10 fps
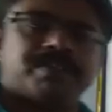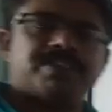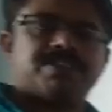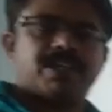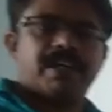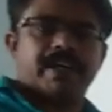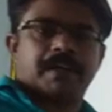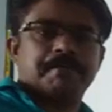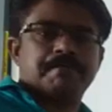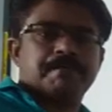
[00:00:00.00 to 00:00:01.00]
which is clear.
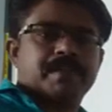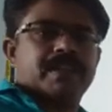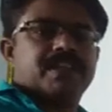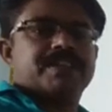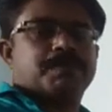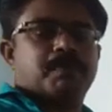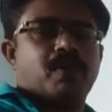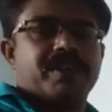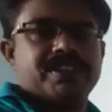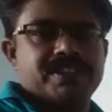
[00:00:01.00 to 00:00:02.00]
It is
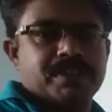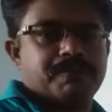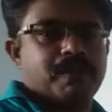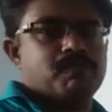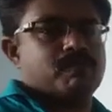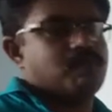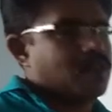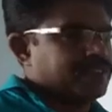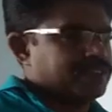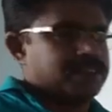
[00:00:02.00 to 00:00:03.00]
progressing from one